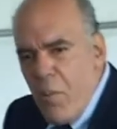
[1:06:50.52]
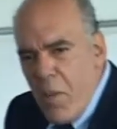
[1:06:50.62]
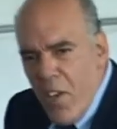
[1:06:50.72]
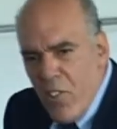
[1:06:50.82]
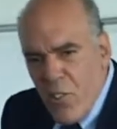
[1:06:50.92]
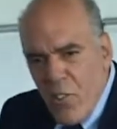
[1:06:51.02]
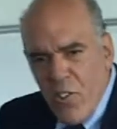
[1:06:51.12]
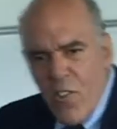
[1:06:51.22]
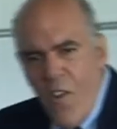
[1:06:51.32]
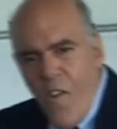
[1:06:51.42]
Let me ask you
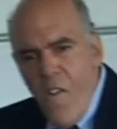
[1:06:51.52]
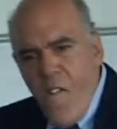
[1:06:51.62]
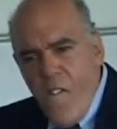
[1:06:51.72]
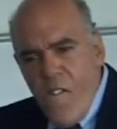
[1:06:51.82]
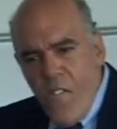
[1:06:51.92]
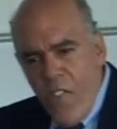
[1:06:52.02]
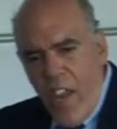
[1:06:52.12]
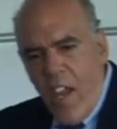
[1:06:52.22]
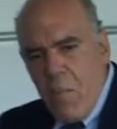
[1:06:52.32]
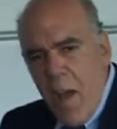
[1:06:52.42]
this.
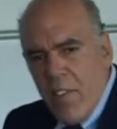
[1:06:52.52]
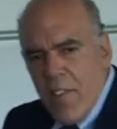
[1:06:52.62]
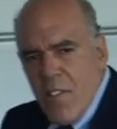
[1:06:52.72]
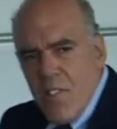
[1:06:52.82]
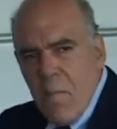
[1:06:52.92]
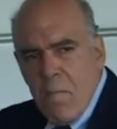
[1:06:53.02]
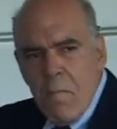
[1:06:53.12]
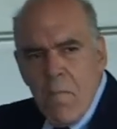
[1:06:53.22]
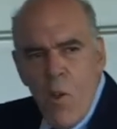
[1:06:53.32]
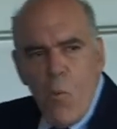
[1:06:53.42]
Think about this.
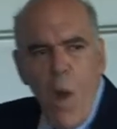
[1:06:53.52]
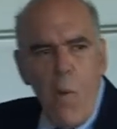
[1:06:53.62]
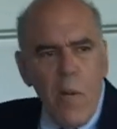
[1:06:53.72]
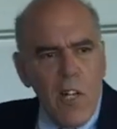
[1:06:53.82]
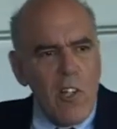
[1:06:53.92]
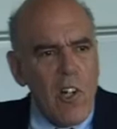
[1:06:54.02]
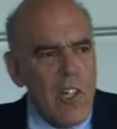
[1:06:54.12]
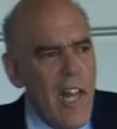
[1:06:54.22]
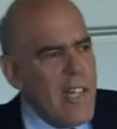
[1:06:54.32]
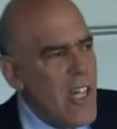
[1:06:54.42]
What would it
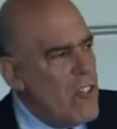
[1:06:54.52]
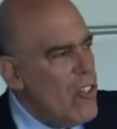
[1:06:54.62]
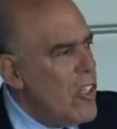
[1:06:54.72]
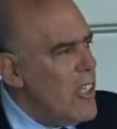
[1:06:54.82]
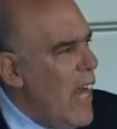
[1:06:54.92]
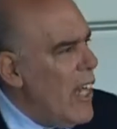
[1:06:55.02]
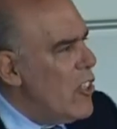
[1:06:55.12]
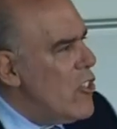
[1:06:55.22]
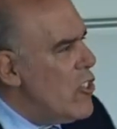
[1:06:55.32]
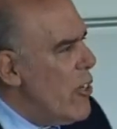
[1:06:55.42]
look like that took
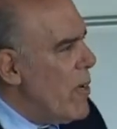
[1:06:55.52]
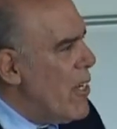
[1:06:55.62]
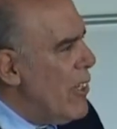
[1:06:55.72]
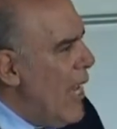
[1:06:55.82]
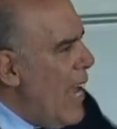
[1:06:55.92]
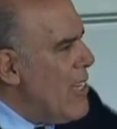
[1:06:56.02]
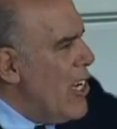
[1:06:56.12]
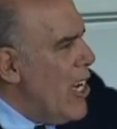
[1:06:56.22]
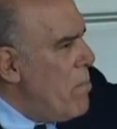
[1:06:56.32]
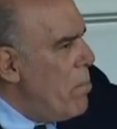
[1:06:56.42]
knowledge seriously
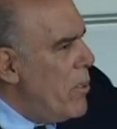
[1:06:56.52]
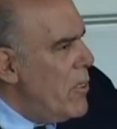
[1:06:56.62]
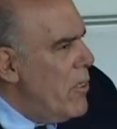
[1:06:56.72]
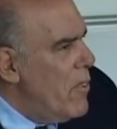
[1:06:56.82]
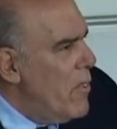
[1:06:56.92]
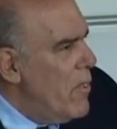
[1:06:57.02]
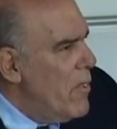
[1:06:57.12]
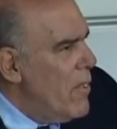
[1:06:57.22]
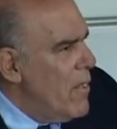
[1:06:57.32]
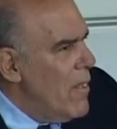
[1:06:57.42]
as an input,
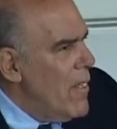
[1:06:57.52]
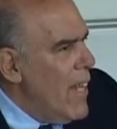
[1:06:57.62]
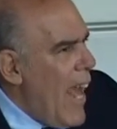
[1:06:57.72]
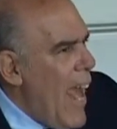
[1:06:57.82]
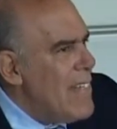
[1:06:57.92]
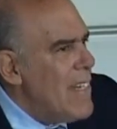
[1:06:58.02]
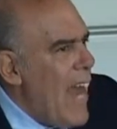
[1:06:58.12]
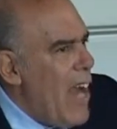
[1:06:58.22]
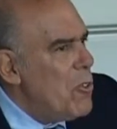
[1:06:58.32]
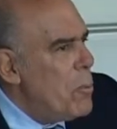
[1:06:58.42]
as
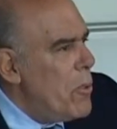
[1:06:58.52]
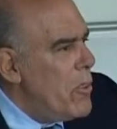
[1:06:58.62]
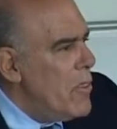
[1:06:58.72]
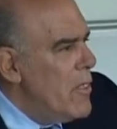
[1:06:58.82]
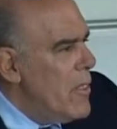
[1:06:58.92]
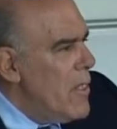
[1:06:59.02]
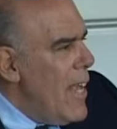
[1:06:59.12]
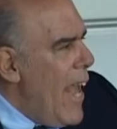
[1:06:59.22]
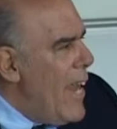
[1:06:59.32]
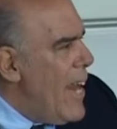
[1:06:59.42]
an output,
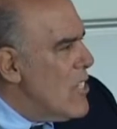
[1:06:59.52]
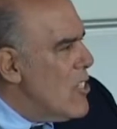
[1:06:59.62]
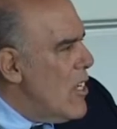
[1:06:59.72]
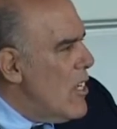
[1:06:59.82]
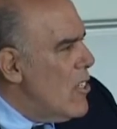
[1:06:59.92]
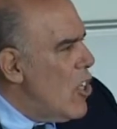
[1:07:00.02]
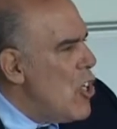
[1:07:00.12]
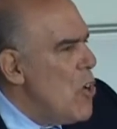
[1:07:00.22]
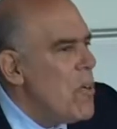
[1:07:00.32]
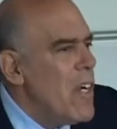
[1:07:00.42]
and as
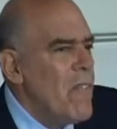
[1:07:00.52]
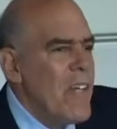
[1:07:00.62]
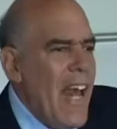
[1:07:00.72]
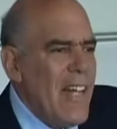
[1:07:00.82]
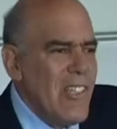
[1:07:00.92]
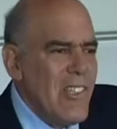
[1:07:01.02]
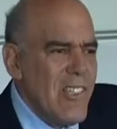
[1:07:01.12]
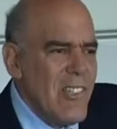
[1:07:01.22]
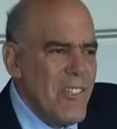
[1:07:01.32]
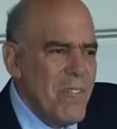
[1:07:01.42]
the unit of
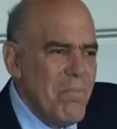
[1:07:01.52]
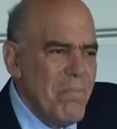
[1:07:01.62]
analysis?